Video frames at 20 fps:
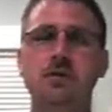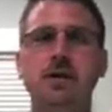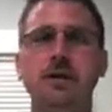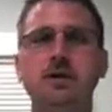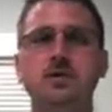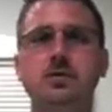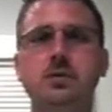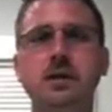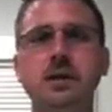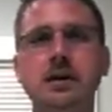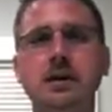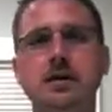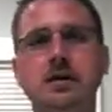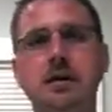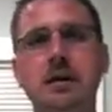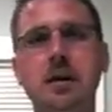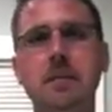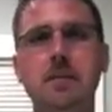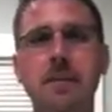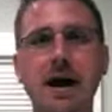things we need to
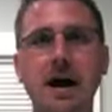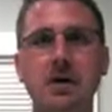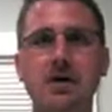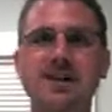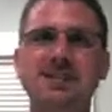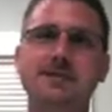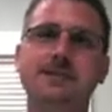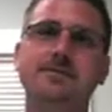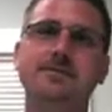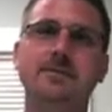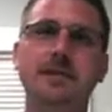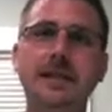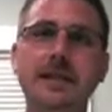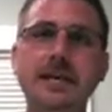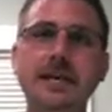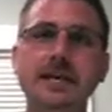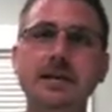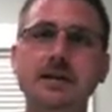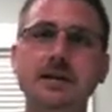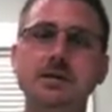think about is
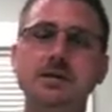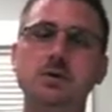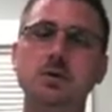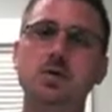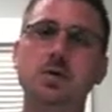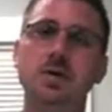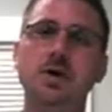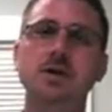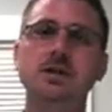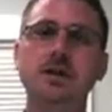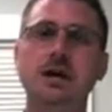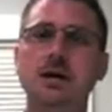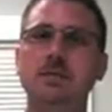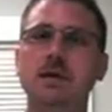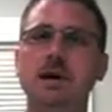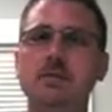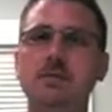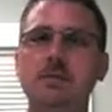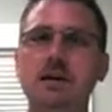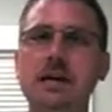fleas, and we're going to talk
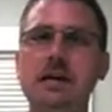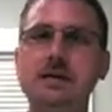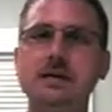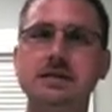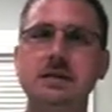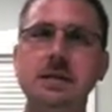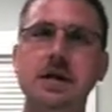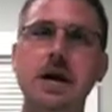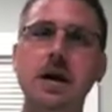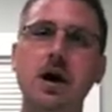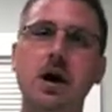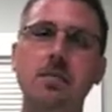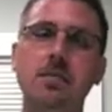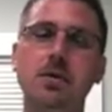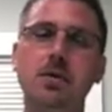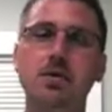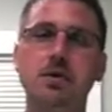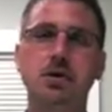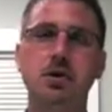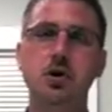about fleas today on
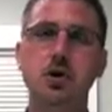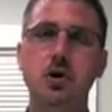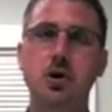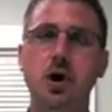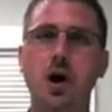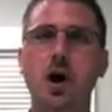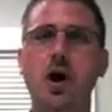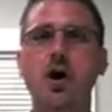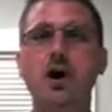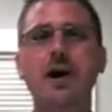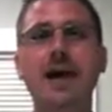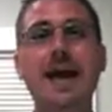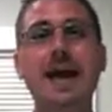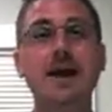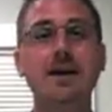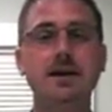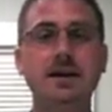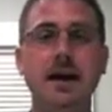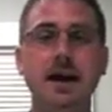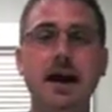both your dog
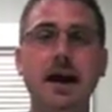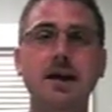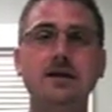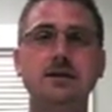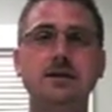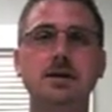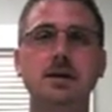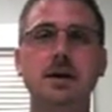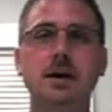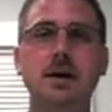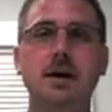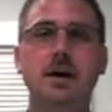and cat.